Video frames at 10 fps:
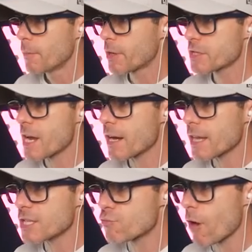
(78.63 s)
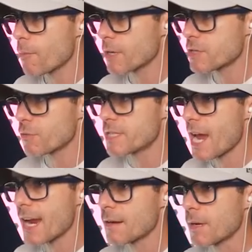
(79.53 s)
because none of these robots are
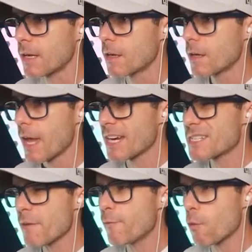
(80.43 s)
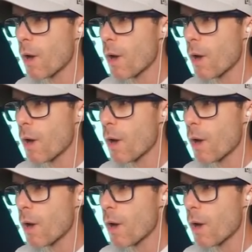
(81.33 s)
attacking me, except for